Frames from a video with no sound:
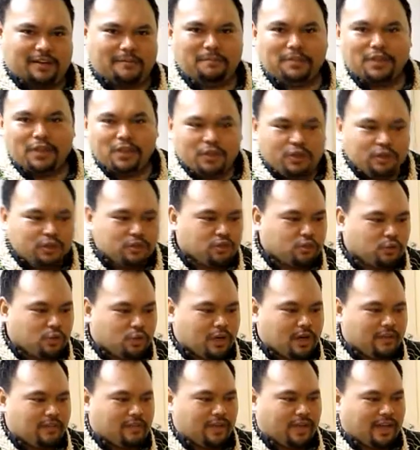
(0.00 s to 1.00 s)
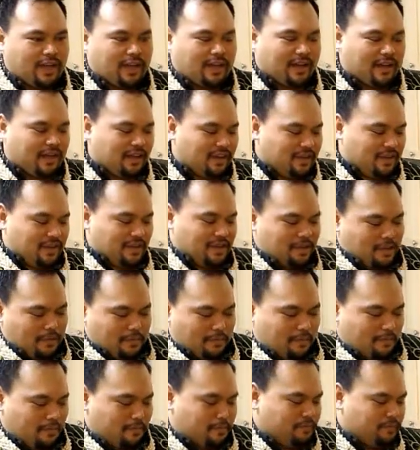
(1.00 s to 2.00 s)
sort of like a
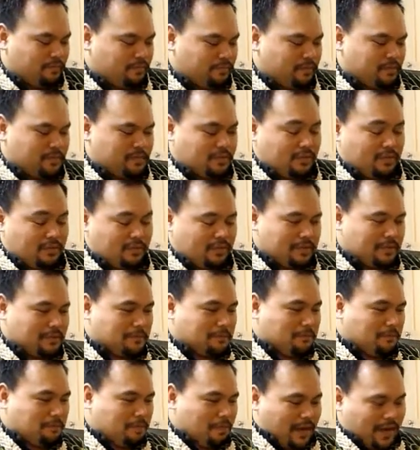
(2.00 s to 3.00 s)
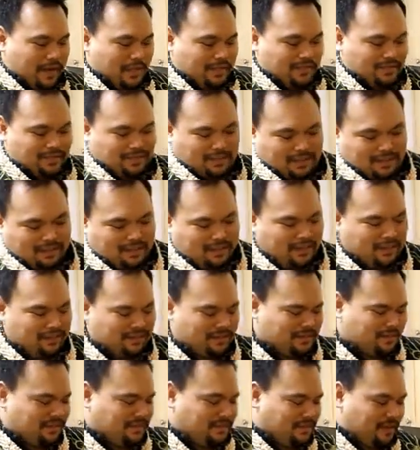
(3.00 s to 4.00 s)
spicy,
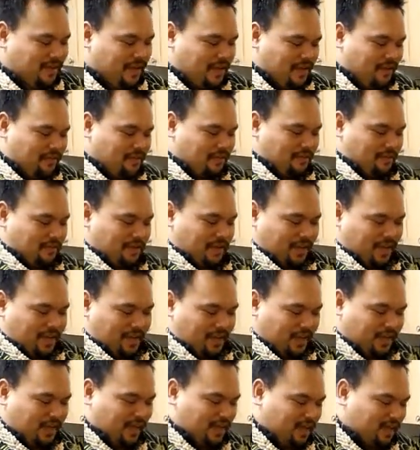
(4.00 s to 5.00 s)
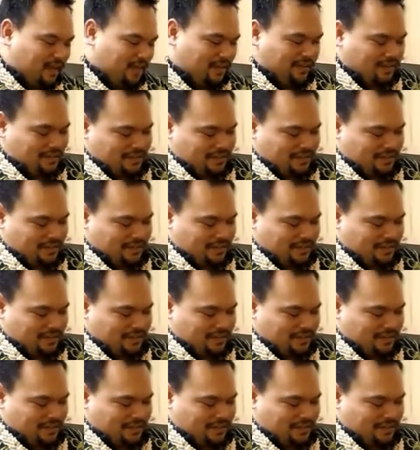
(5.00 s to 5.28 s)
savory,